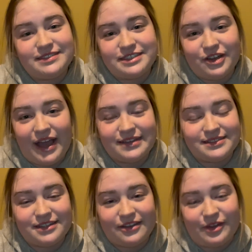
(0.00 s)
still has
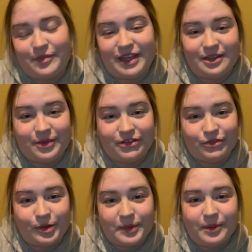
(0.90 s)
stuff coming in the mail
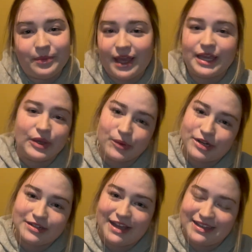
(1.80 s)
for me, but he
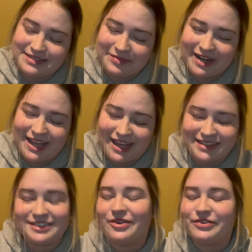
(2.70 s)
ordered last minute,
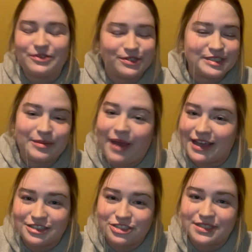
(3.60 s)
and so of course the
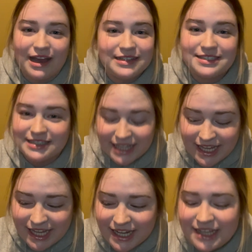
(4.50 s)
packages got
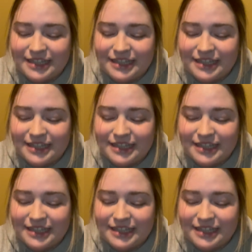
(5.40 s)
delayed.